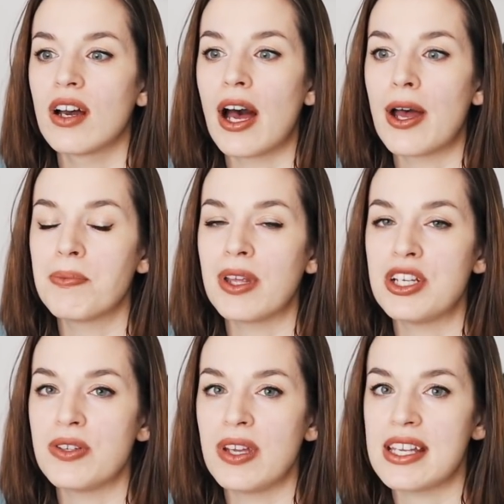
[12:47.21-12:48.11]

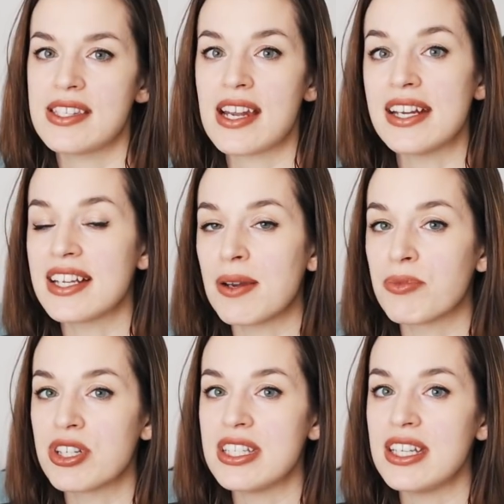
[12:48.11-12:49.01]
like doing his
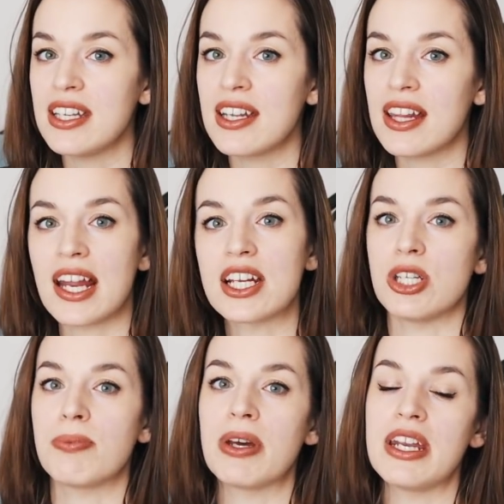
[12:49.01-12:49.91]
nighttime routine and then
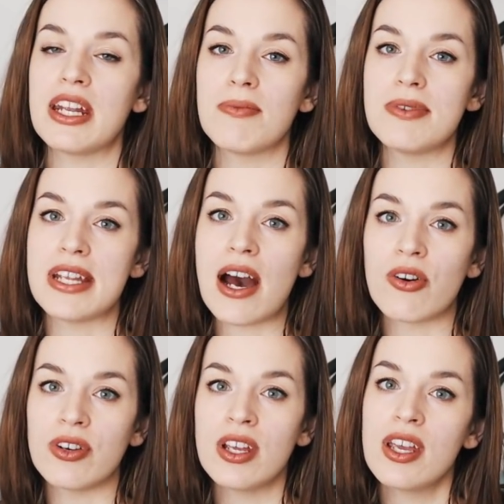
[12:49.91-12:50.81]
actually putting him
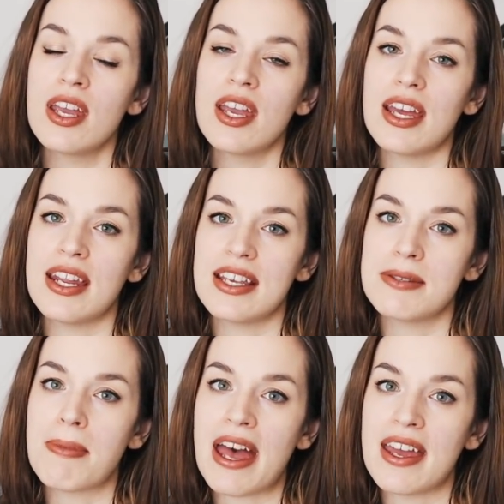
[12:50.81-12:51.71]
down in
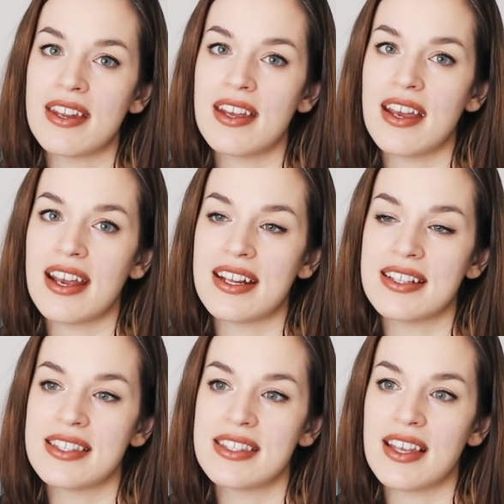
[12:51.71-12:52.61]
his bed and